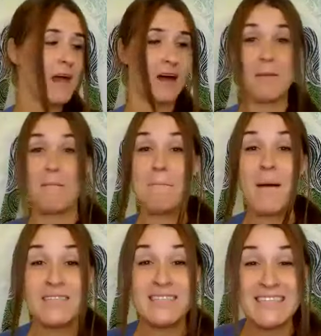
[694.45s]
on a
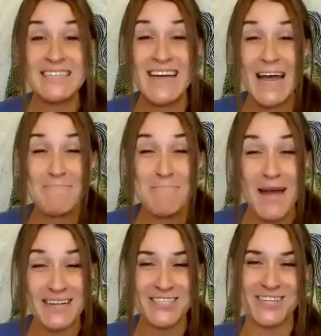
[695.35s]

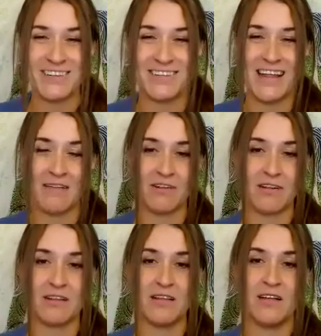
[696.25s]
multi-dimensional
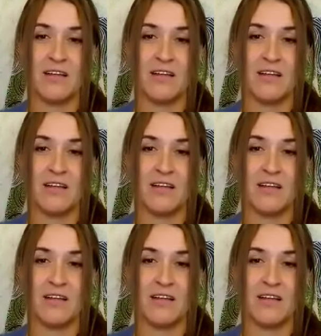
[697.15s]
level,